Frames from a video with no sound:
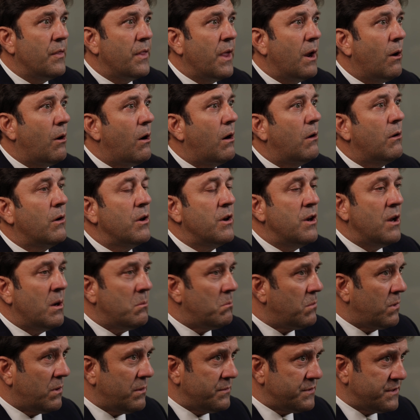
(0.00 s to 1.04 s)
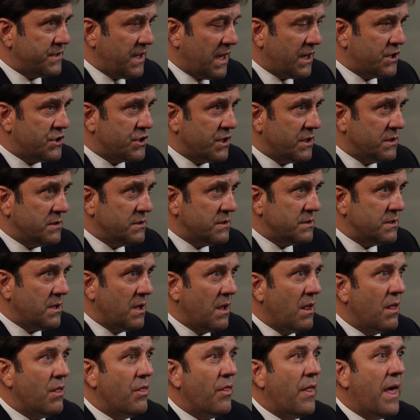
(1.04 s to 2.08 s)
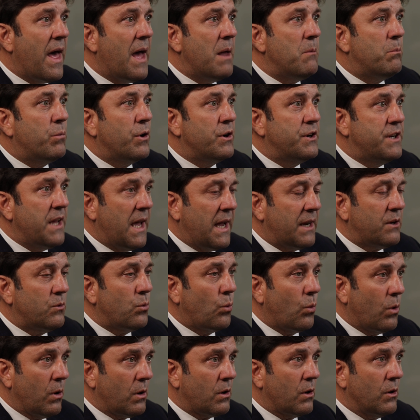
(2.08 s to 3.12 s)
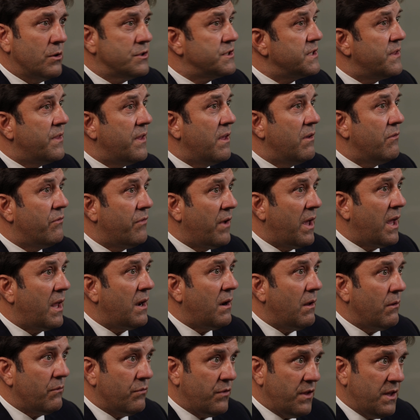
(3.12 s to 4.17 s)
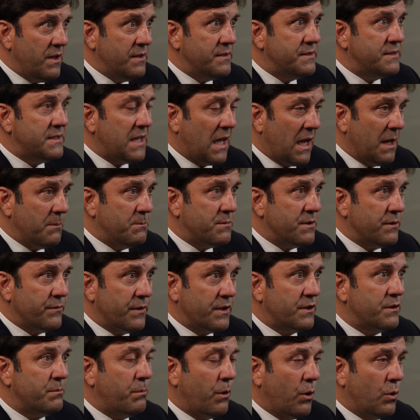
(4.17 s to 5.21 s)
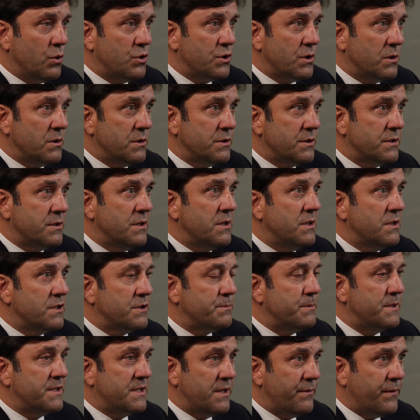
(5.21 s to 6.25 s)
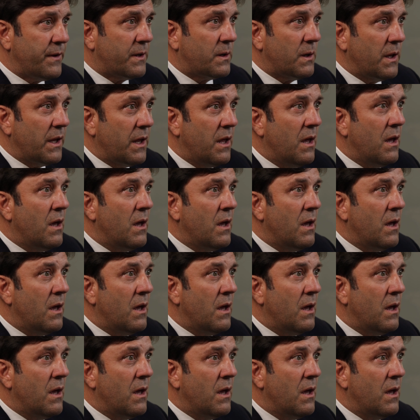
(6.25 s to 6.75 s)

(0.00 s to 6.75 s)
There are a number of sections that protect workers in the event of these types of exposures. Specifically,